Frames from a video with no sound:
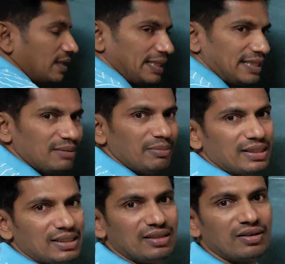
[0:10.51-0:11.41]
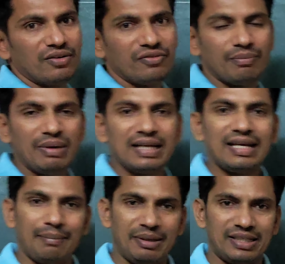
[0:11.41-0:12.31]
nothing but
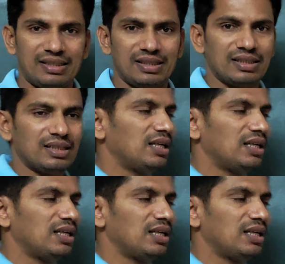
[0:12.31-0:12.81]
female gamete.